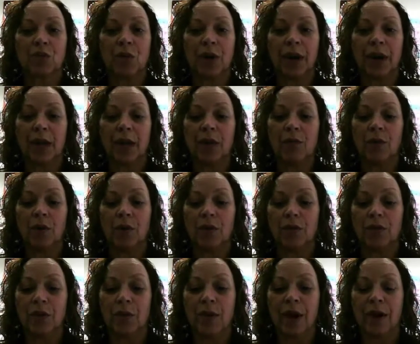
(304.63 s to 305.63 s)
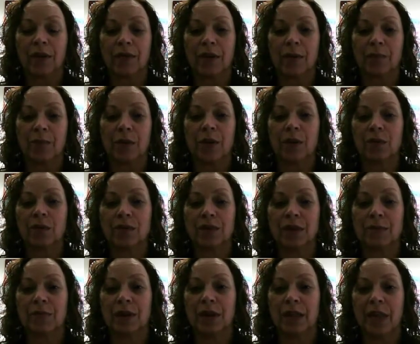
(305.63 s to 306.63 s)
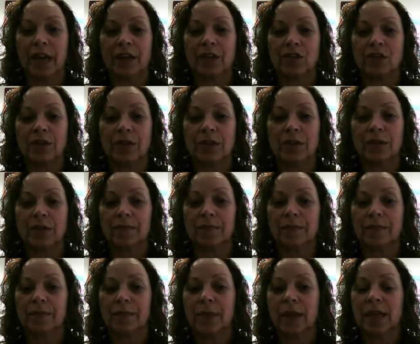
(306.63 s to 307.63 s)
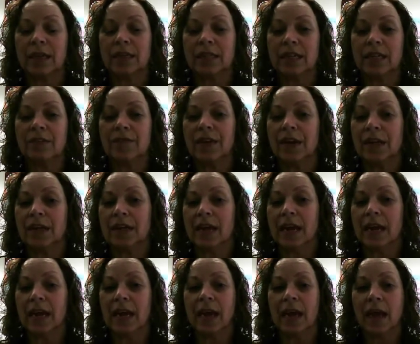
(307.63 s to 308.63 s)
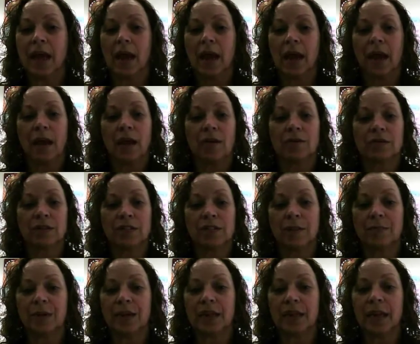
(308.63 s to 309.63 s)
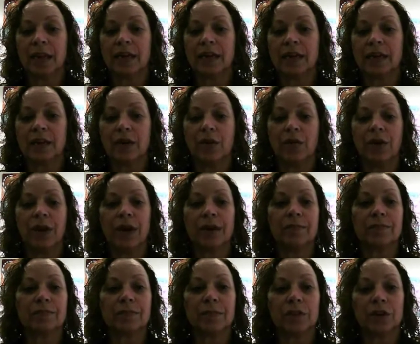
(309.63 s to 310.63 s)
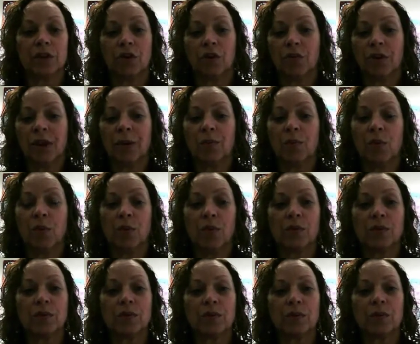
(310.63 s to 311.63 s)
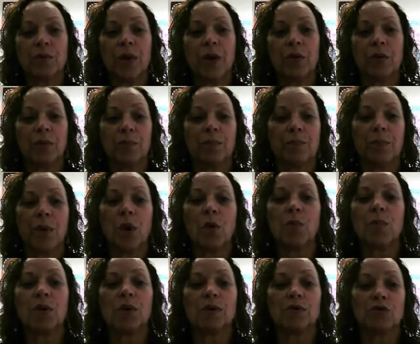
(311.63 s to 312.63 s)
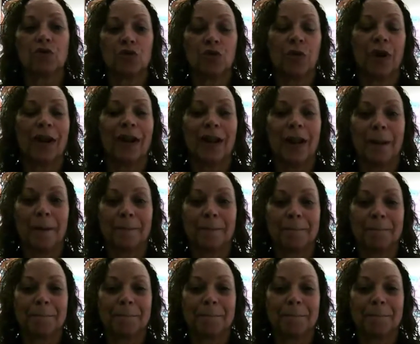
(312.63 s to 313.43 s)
training, where you have computer simulations, DVD, simulated learning, learning portals, or mobile training.